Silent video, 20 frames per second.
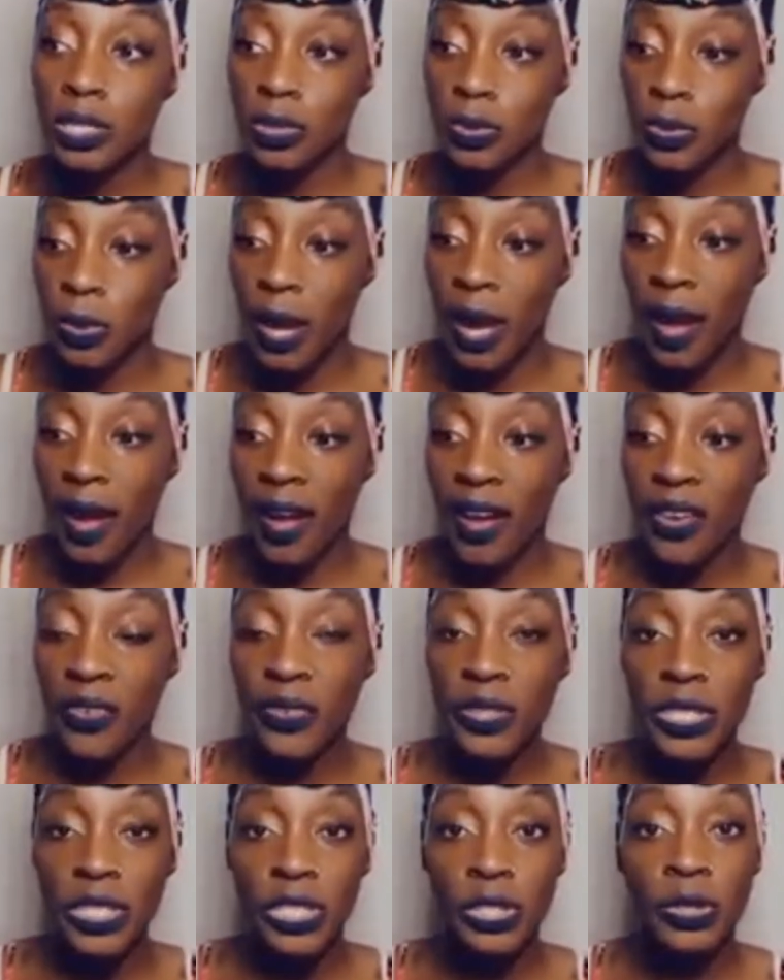to
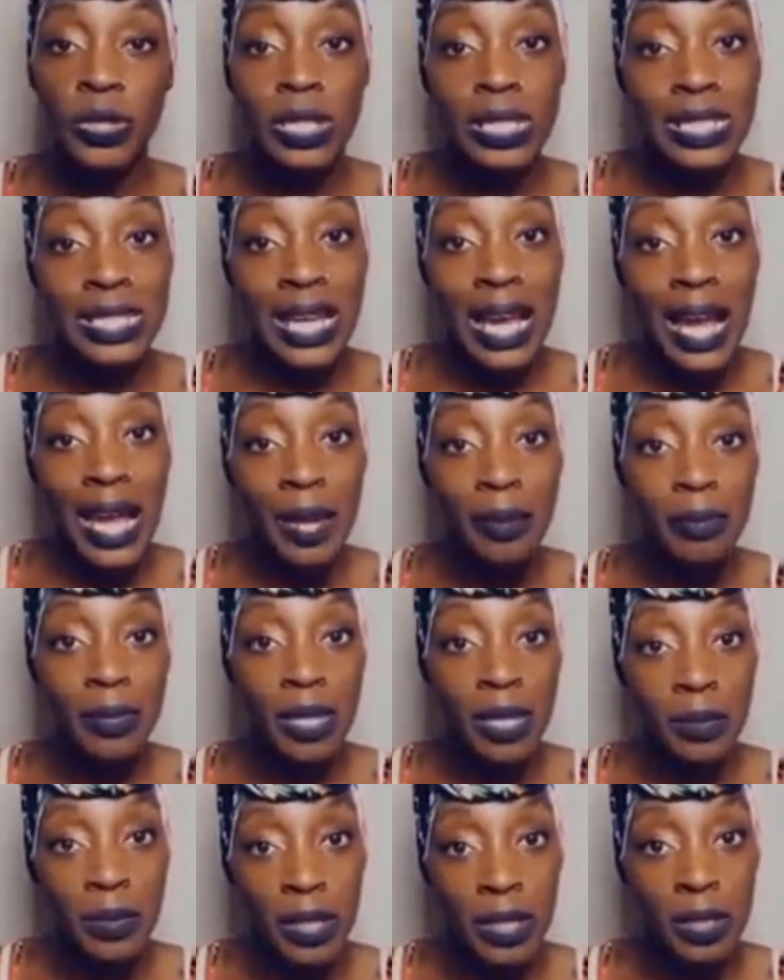have a certain time
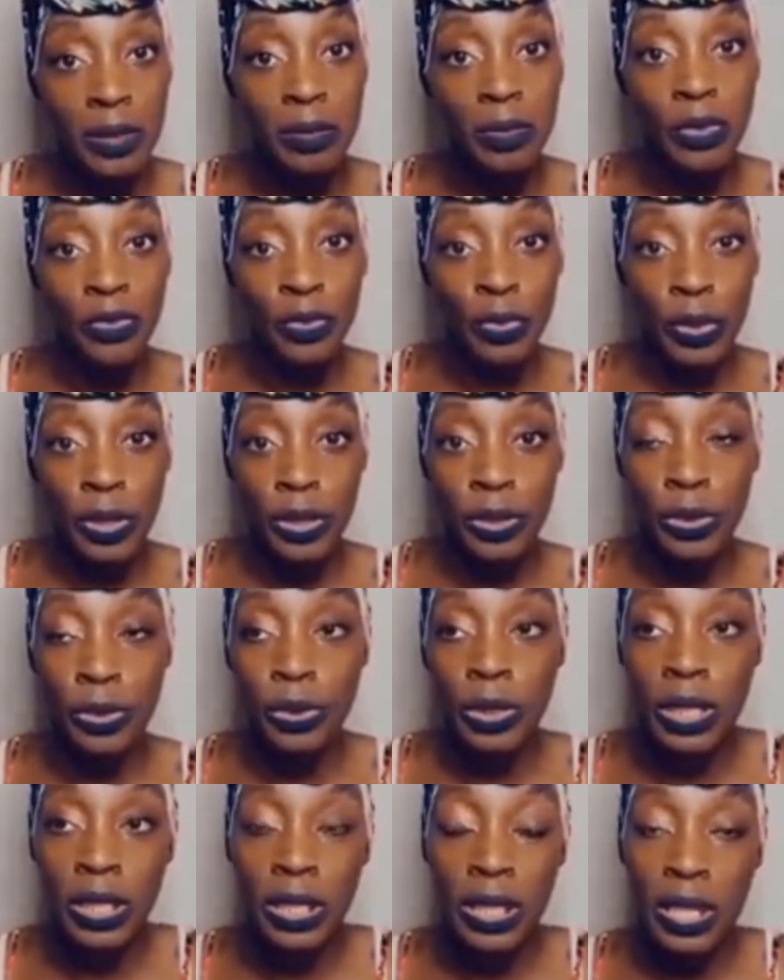limit before
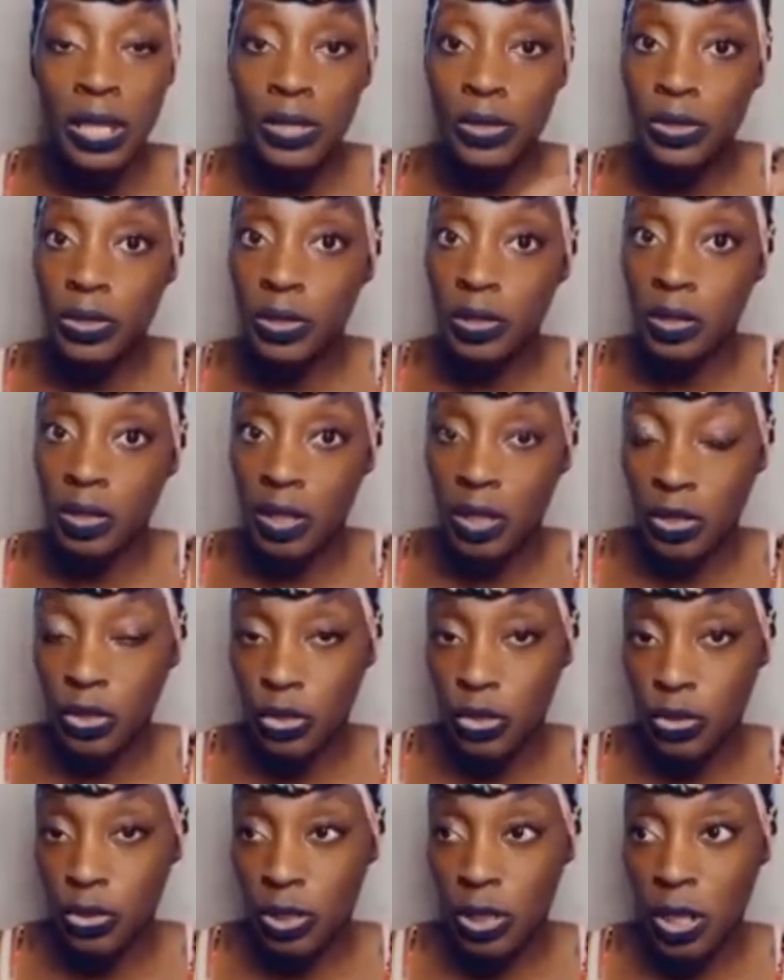you can enter the
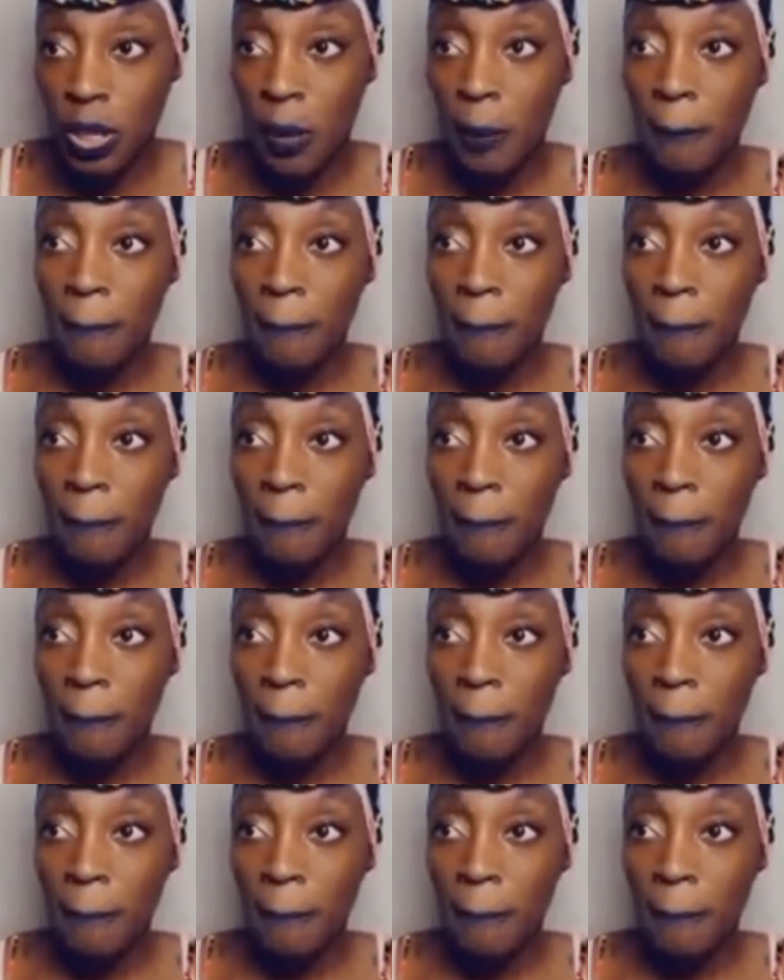country.